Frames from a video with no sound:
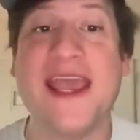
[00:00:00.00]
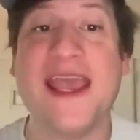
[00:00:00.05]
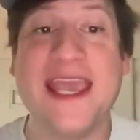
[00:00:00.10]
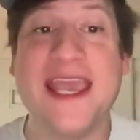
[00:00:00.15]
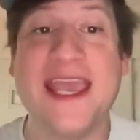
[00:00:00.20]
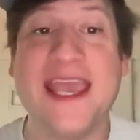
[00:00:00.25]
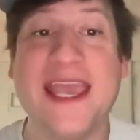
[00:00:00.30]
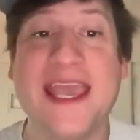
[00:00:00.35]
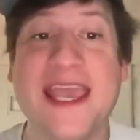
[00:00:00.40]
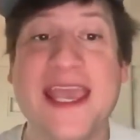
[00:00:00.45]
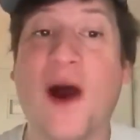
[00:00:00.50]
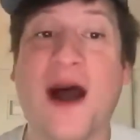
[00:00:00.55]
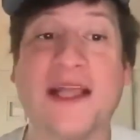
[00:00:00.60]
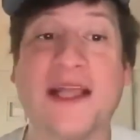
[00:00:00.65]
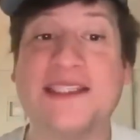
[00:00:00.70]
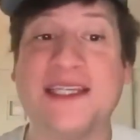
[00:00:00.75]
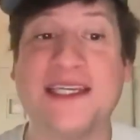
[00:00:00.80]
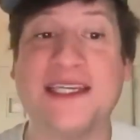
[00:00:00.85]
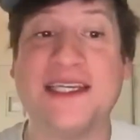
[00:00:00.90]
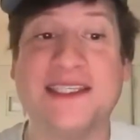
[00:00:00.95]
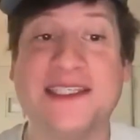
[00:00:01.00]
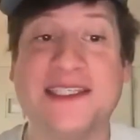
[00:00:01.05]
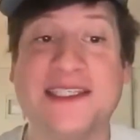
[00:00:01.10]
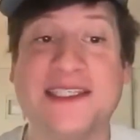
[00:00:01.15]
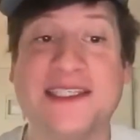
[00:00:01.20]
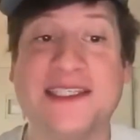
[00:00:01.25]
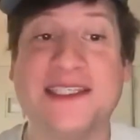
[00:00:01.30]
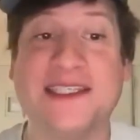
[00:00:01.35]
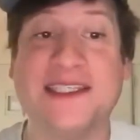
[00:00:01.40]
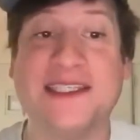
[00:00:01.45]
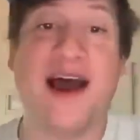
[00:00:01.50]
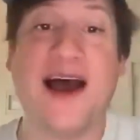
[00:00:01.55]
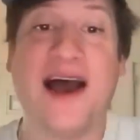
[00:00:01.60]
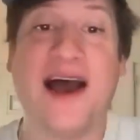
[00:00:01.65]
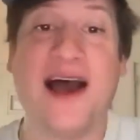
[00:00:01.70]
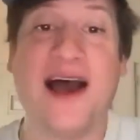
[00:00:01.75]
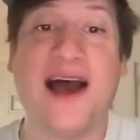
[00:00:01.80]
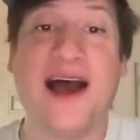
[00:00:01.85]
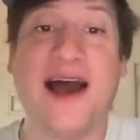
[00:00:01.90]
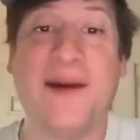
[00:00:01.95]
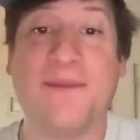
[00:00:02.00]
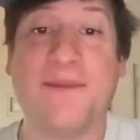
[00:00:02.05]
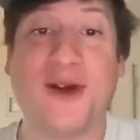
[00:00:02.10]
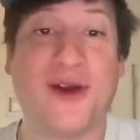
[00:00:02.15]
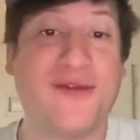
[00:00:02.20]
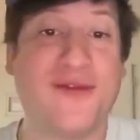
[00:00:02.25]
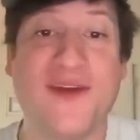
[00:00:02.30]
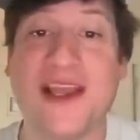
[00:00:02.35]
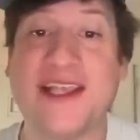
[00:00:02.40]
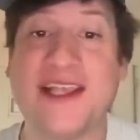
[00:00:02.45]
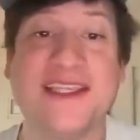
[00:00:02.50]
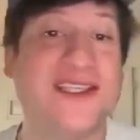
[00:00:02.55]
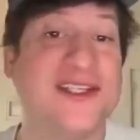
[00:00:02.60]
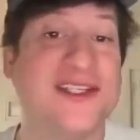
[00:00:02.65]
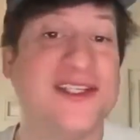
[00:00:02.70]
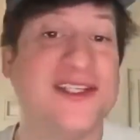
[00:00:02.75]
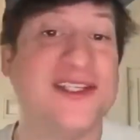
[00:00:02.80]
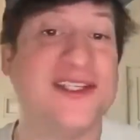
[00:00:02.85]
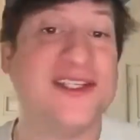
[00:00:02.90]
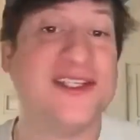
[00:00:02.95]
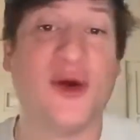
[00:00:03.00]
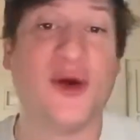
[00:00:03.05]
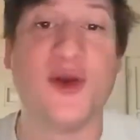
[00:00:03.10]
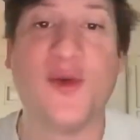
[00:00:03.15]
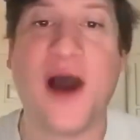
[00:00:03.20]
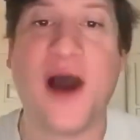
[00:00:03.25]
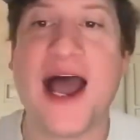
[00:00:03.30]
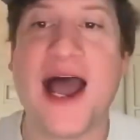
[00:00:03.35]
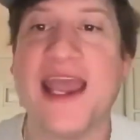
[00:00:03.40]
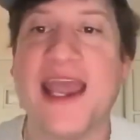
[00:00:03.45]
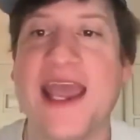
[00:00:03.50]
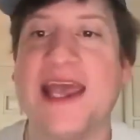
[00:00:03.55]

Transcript: he wants it to be uh, perfect, and so do I.